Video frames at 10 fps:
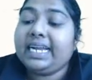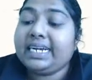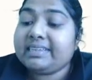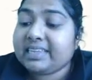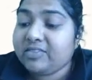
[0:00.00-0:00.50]

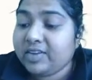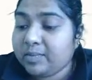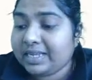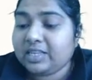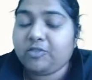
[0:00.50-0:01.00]
It is given
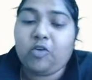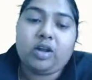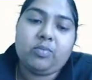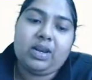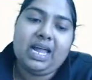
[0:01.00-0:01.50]
by the
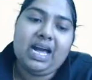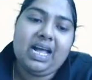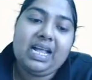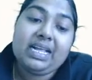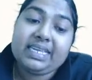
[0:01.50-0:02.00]

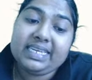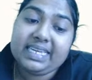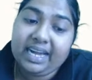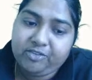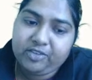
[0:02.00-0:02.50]
formula
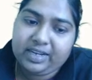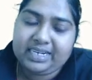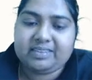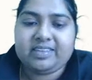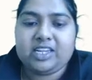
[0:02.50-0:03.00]
F,
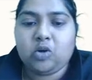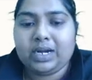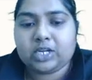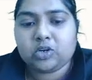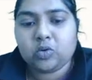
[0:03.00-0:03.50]
it is
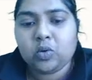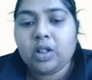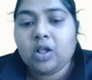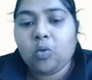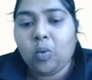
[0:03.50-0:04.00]
equal to
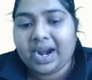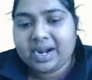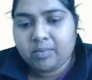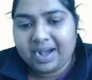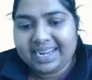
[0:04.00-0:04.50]

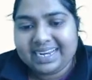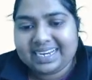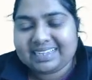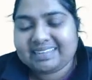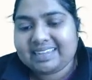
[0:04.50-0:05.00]
1
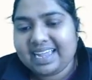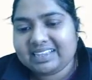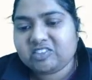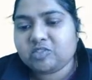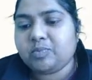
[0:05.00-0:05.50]
minus
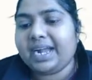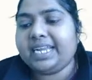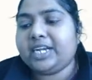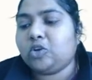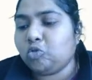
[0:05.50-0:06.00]
H by
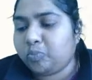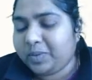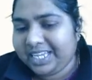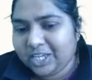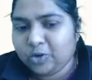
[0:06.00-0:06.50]

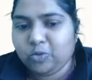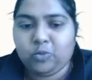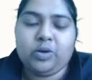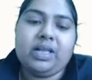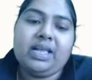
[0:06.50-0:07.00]

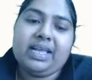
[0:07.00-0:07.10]
2PQ.